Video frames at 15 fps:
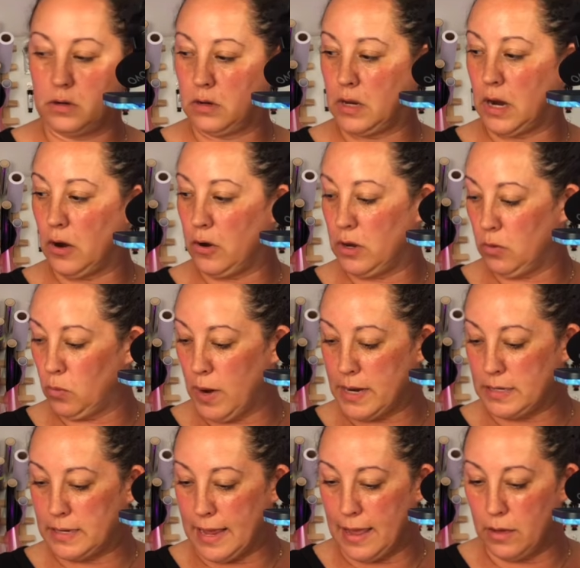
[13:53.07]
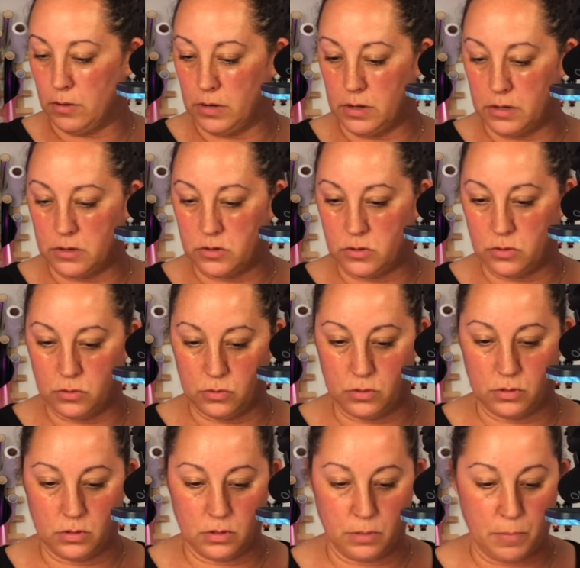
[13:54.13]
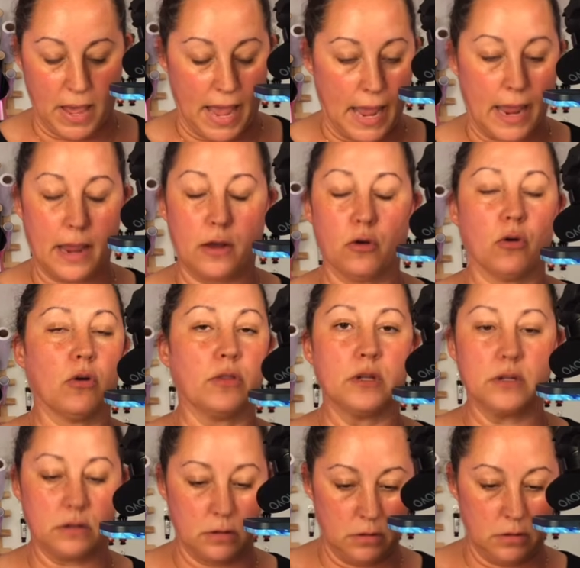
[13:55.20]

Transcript: carry it right down into the bag or the,